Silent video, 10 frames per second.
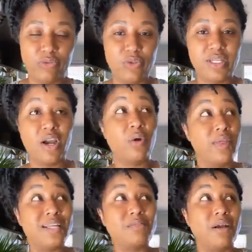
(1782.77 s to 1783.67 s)
So if you say,
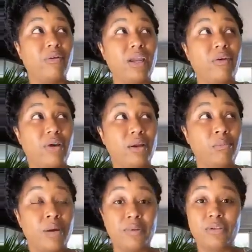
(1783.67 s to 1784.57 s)
oh, that's my great
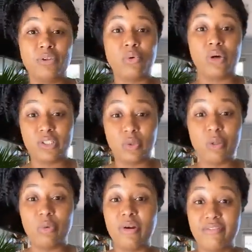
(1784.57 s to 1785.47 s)
grandmama, you are
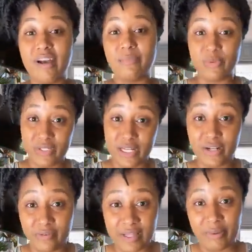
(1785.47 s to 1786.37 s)

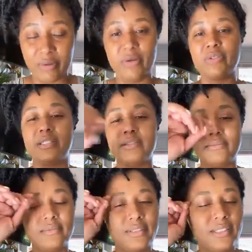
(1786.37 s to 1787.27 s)
12.5% of that
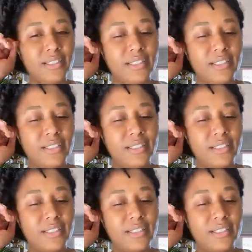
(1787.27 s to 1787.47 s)
person.